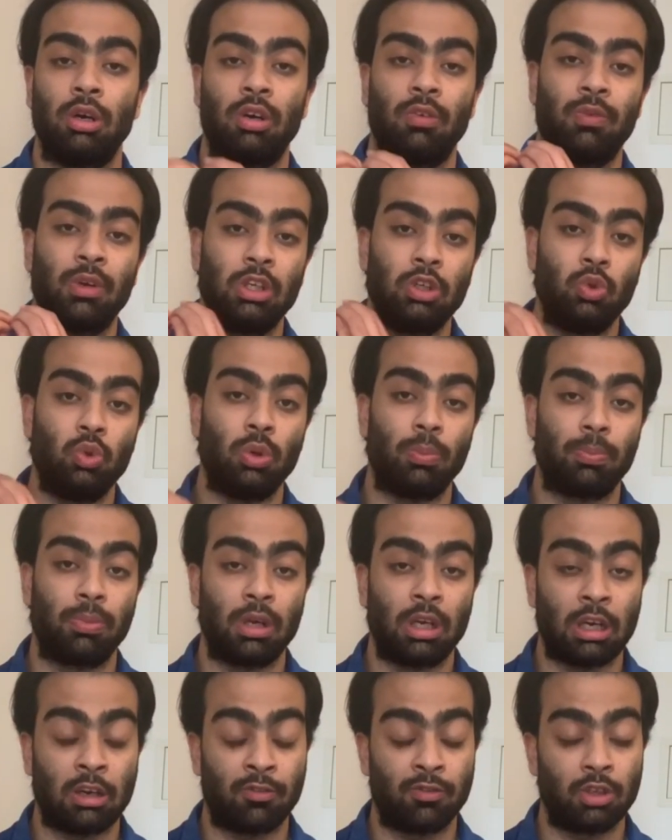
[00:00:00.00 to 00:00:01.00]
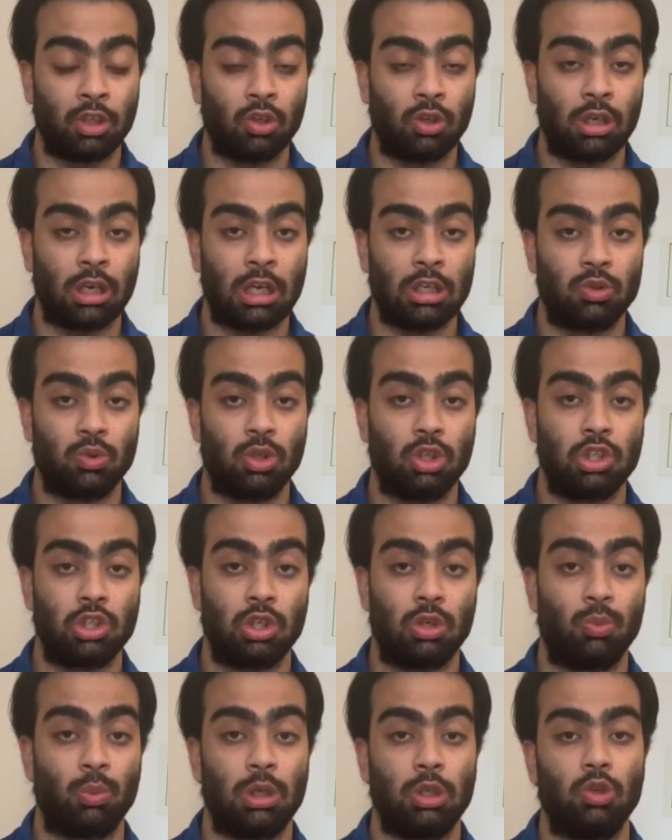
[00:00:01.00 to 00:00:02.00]
when you after your
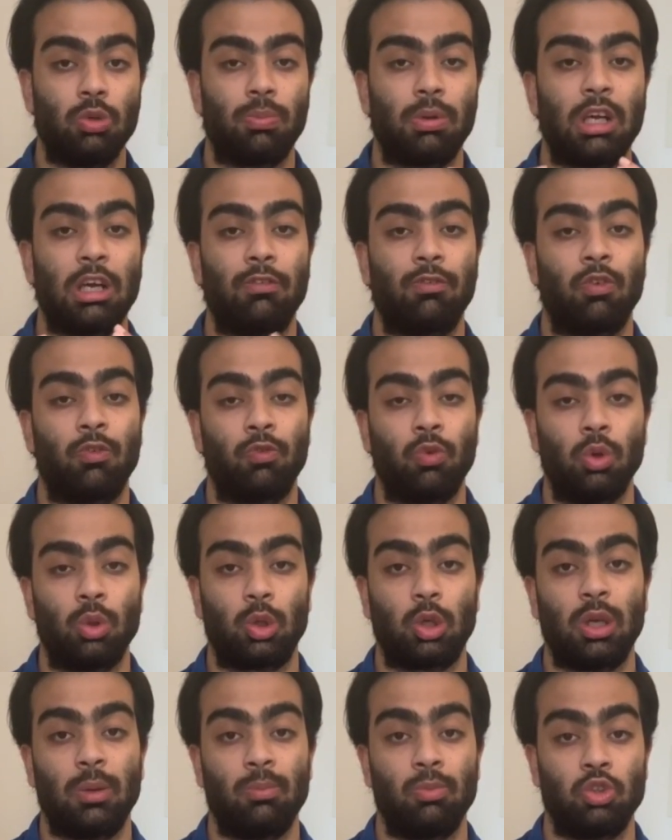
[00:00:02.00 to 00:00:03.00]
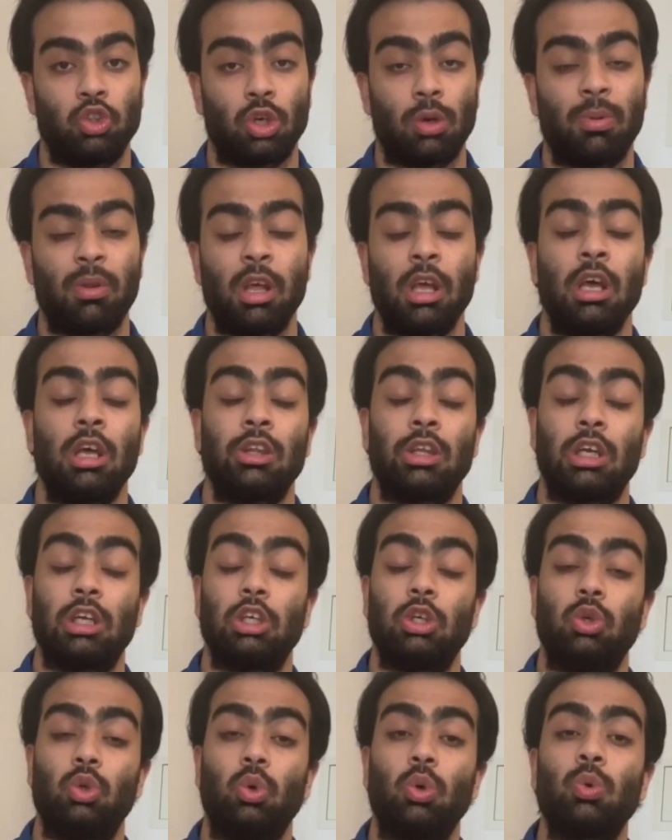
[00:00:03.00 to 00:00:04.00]
graduation, when you apply for full-time jobs, that
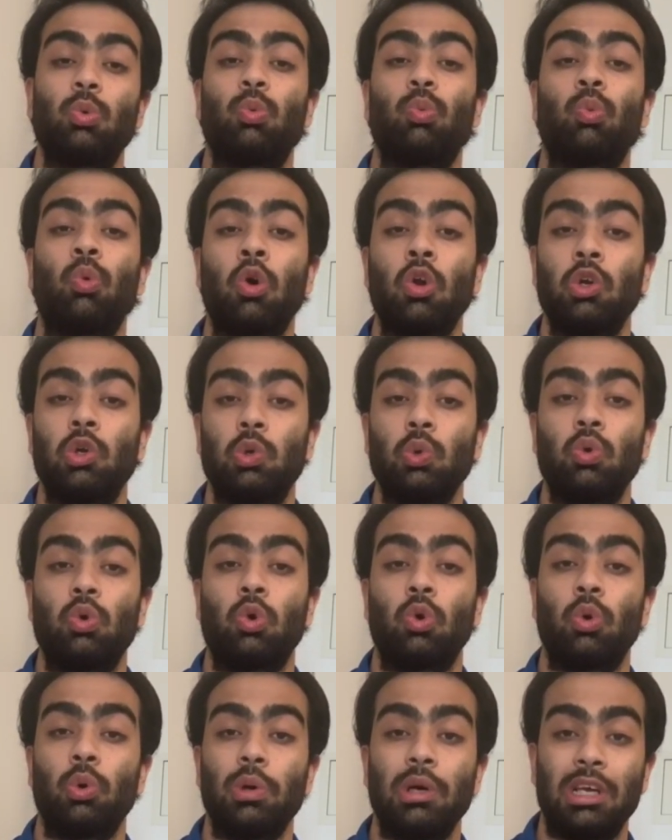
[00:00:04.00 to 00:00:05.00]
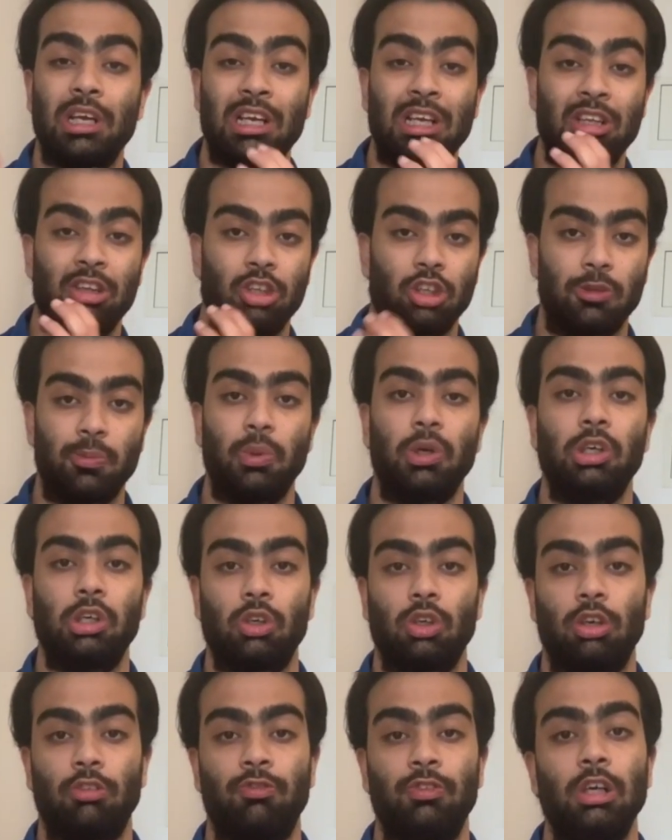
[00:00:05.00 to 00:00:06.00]
you don't want to go in this
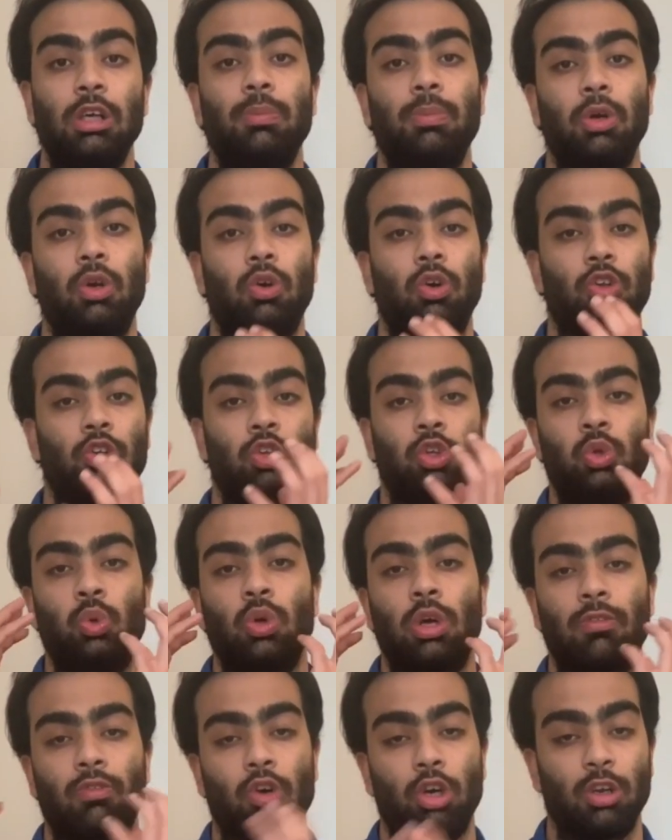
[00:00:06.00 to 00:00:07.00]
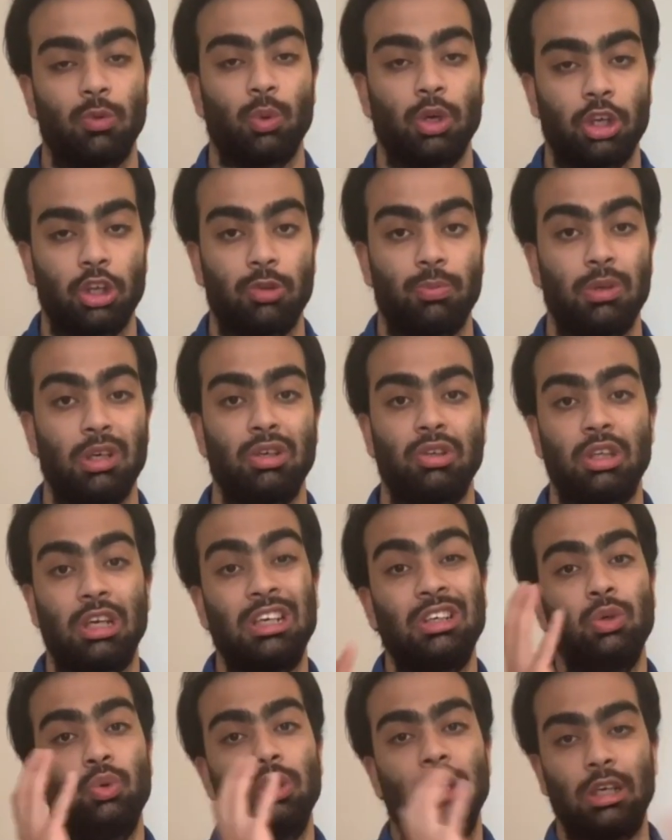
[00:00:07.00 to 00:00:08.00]
particular field because you have got a work experience
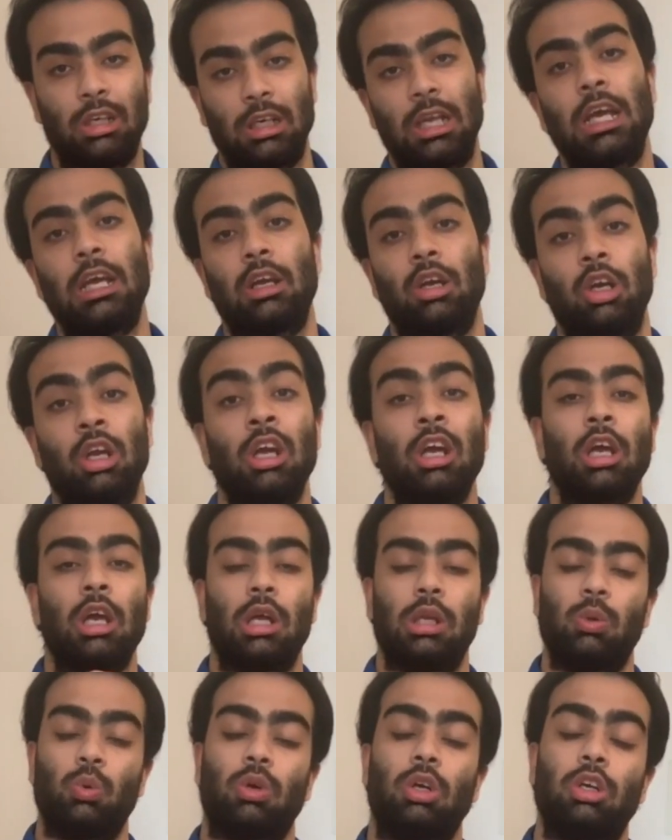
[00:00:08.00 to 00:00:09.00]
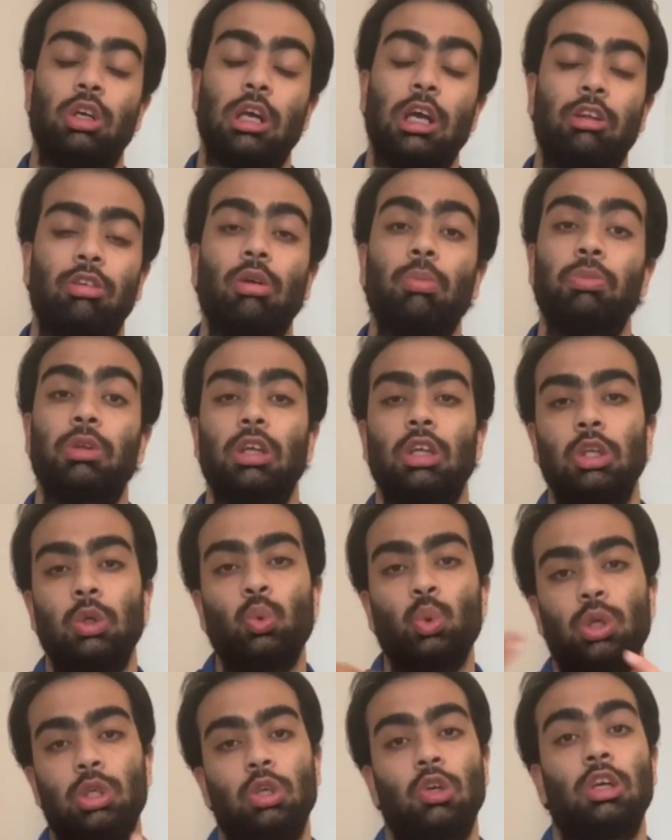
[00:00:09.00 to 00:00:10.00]
and you didn't like it and you want to try something
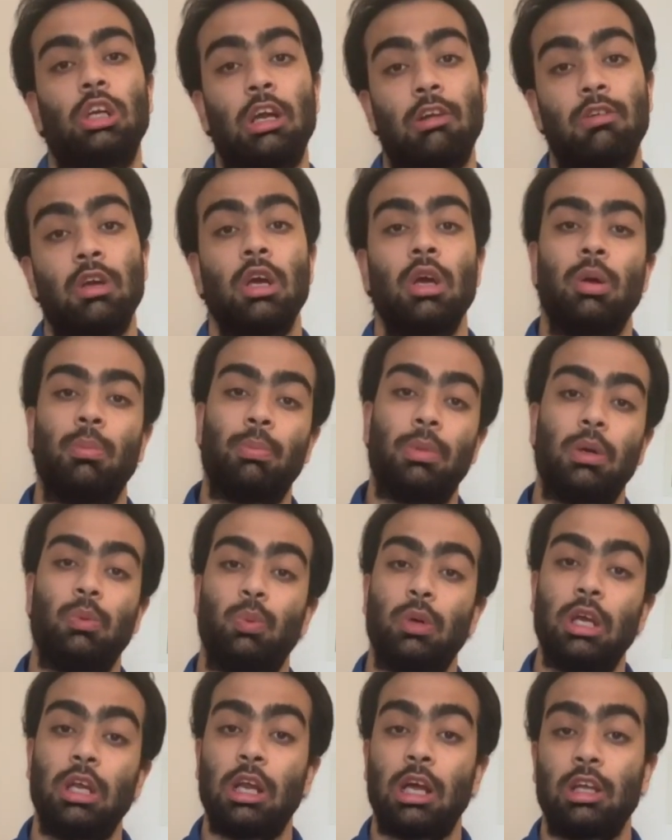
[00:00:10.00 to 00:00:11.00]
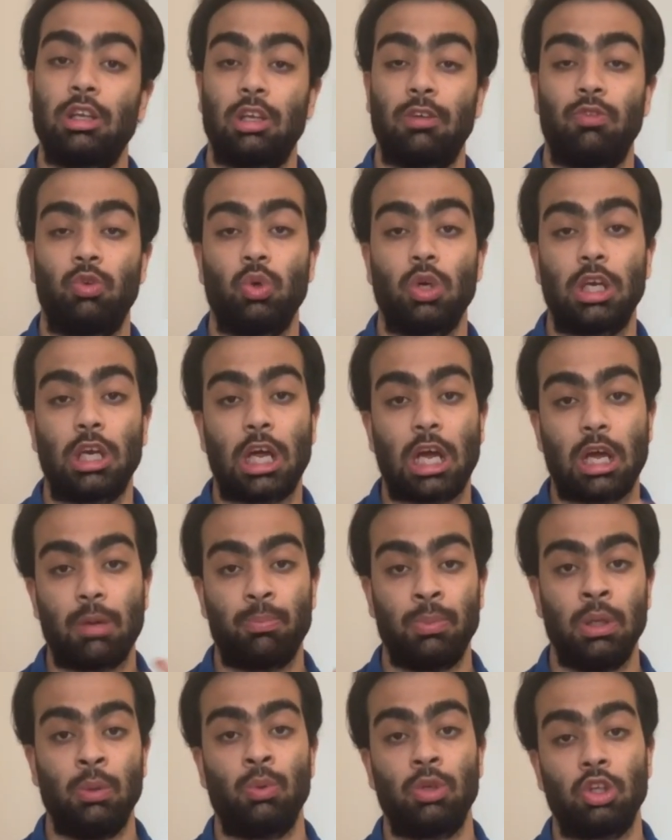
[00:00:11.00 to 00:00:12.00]
new in your life. But whereas if you are
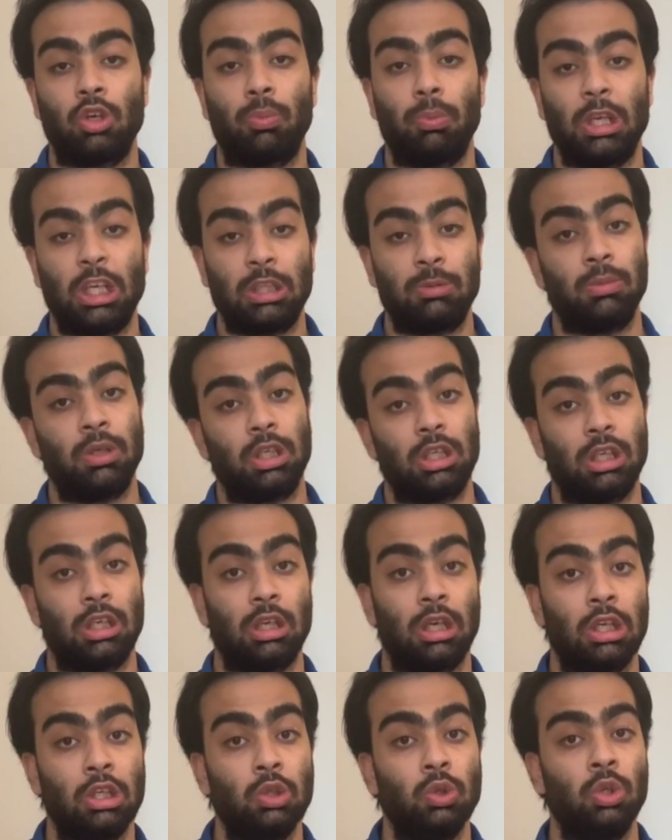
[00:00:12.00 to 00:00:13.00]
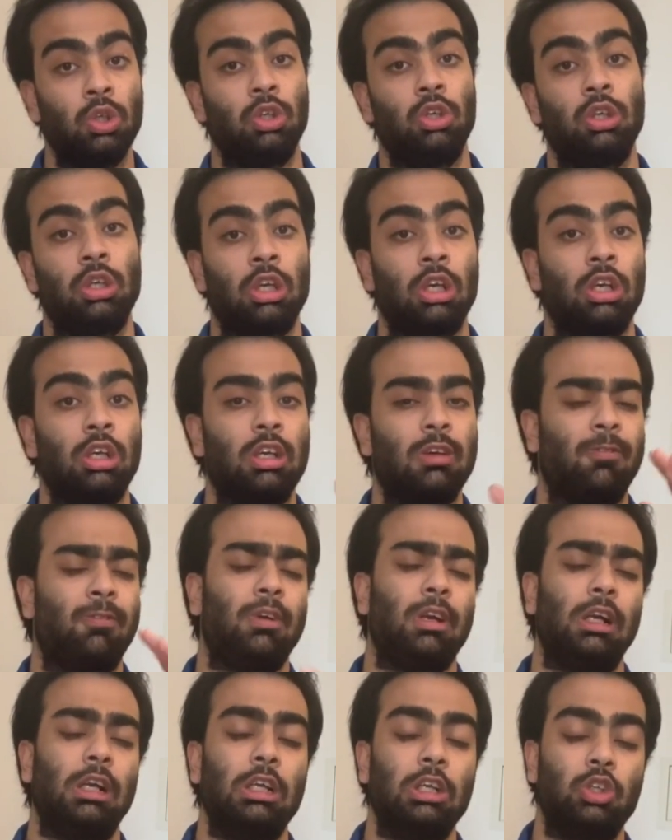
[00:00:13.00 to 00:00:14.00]
happy with your placement year and you are
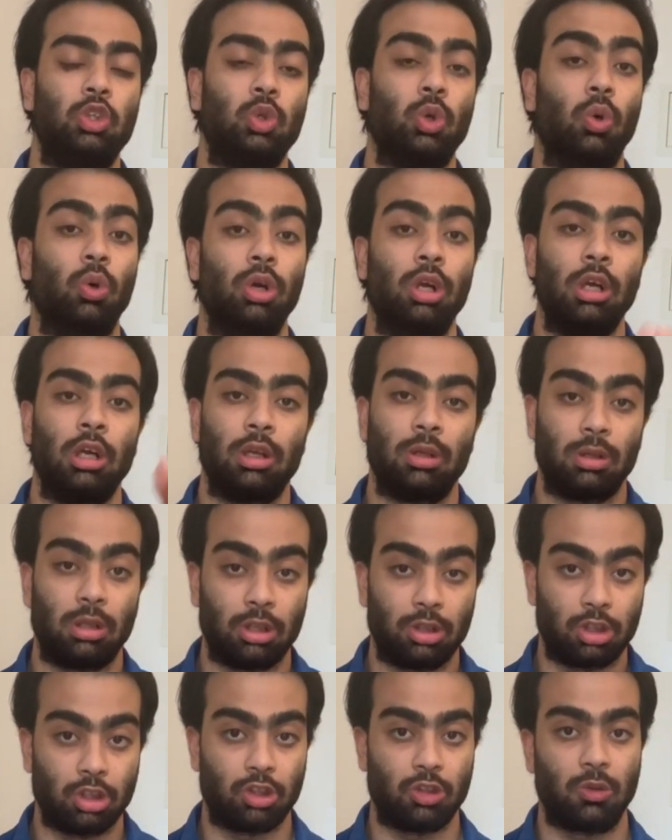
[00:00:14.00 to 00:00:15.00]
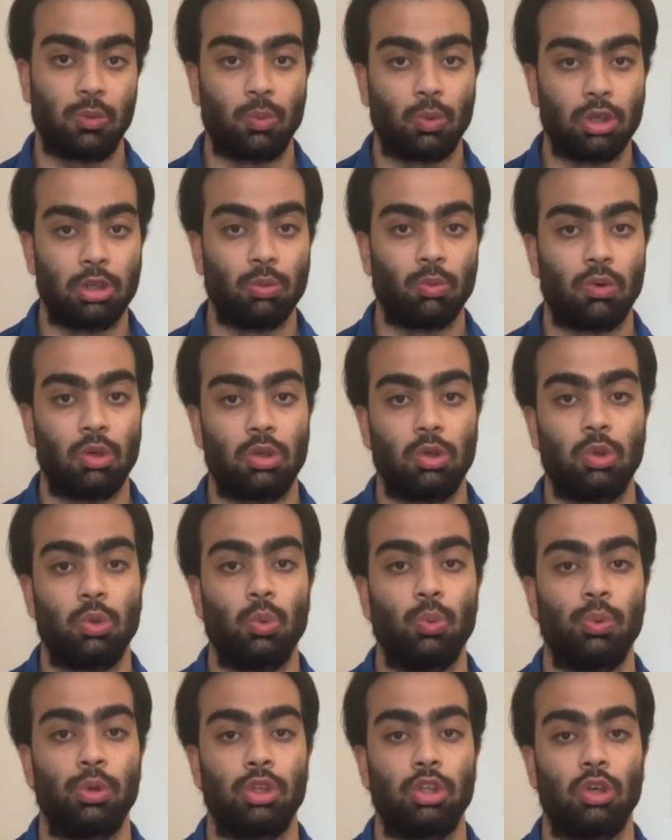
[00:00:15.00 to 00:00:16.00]
definitely sure that this is what you want to do
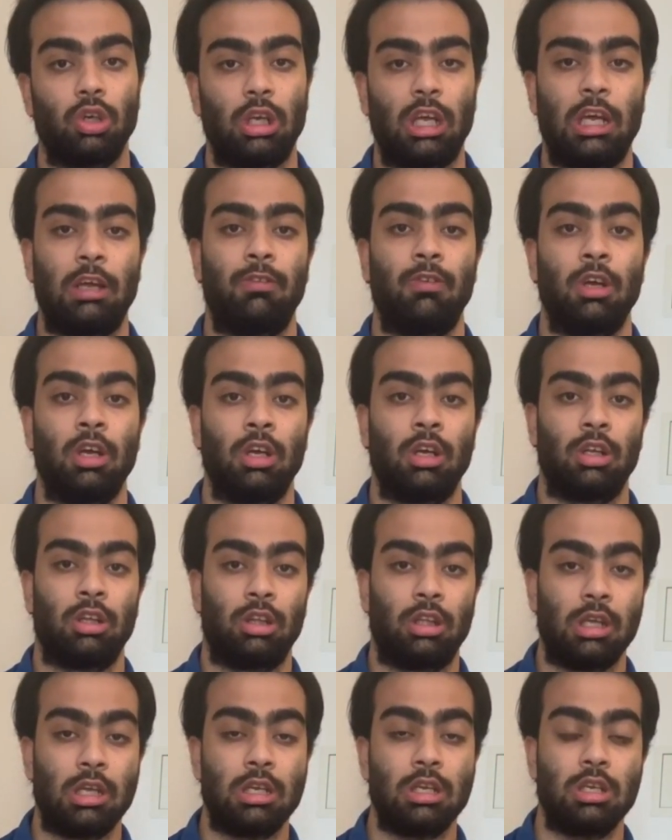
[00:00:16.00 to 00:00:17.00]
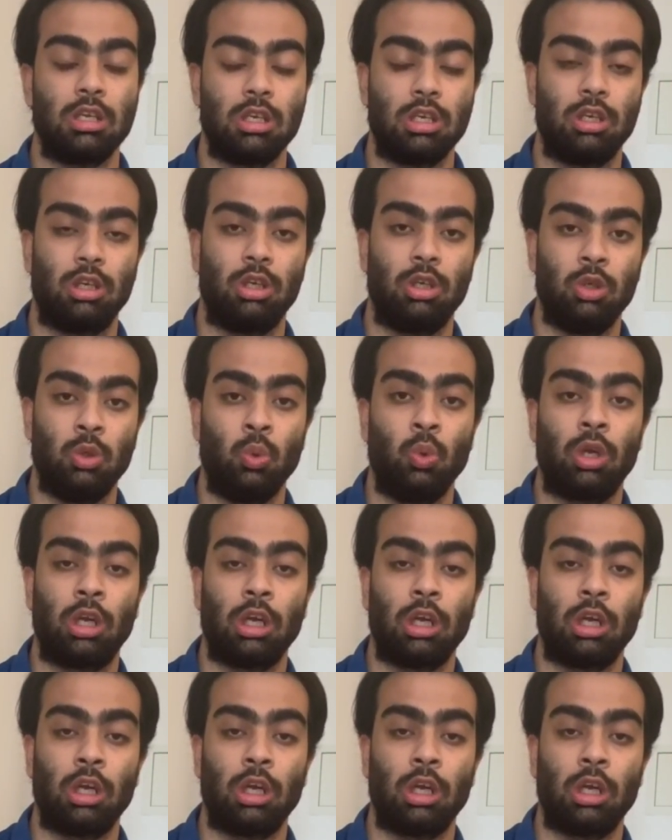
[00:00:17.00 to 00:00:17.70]
with your life, then you